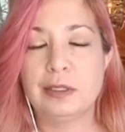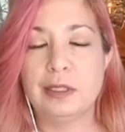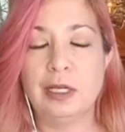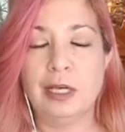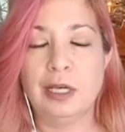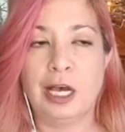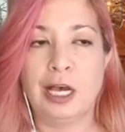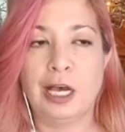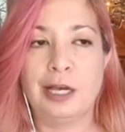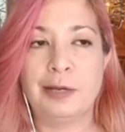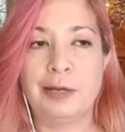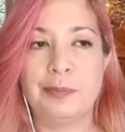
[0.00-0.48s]

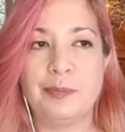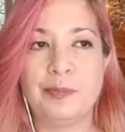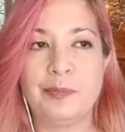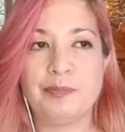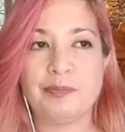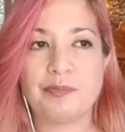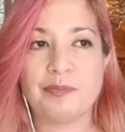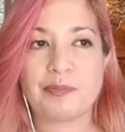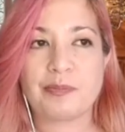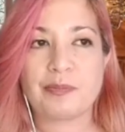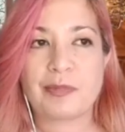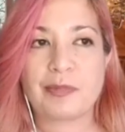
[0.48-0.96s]
um,
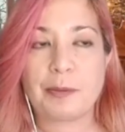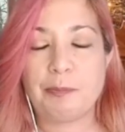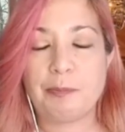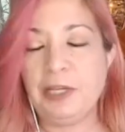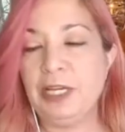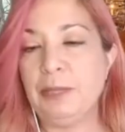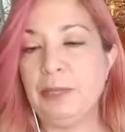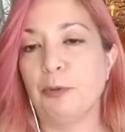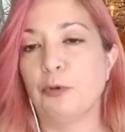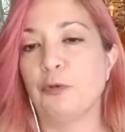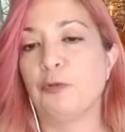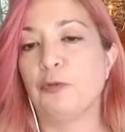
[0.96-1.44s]

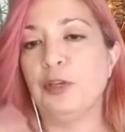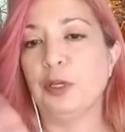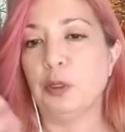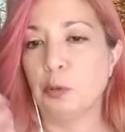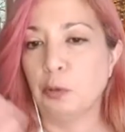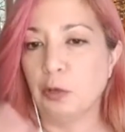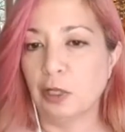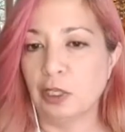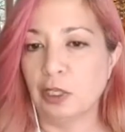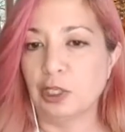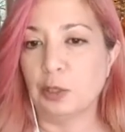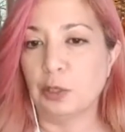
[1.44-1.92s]
people
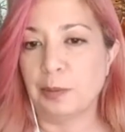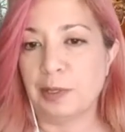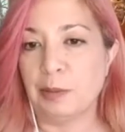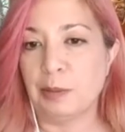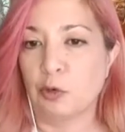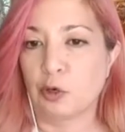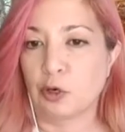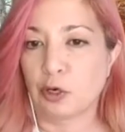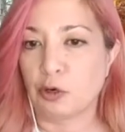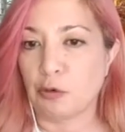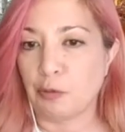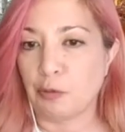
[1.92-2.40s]
feel a little bit more